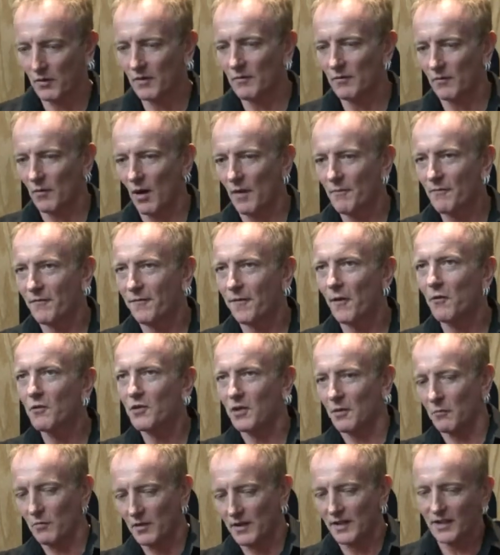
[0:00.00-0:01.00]
I'm
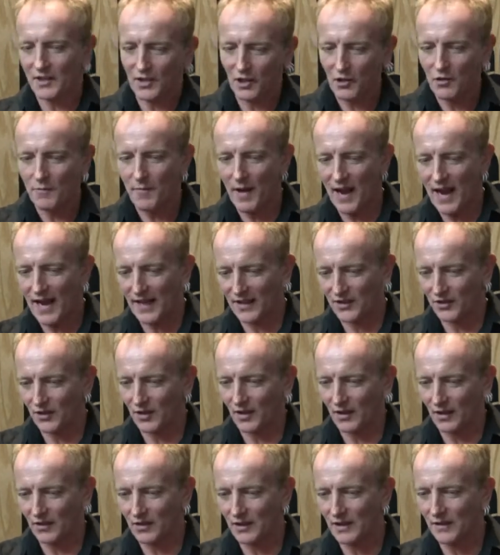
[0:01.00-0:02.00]
fortunate with the 2 bands,
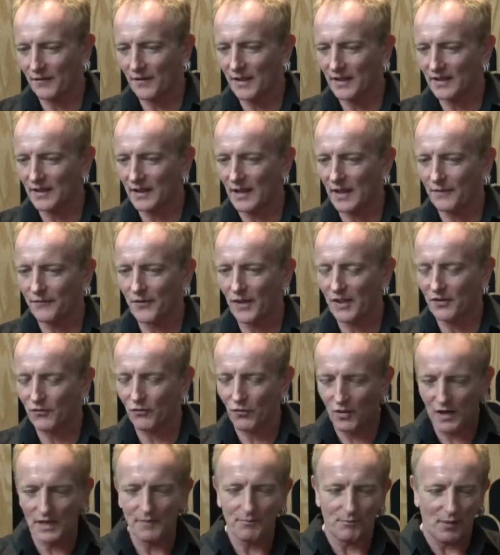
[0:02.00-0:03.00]
you know, because if it's
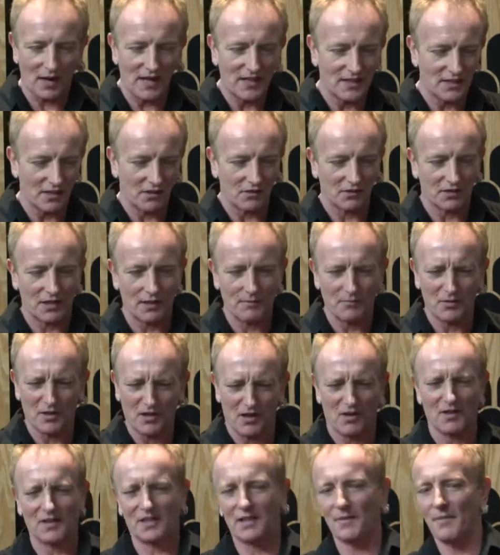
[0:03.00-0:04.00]
really basic or
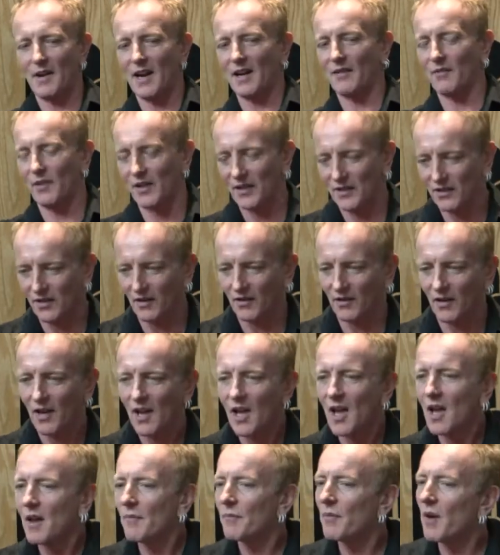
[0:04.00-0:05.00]
simple, it's a Man-Raze
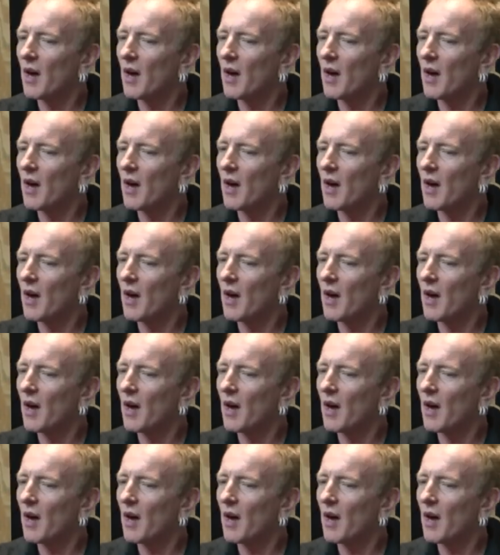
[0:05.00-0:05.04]
song.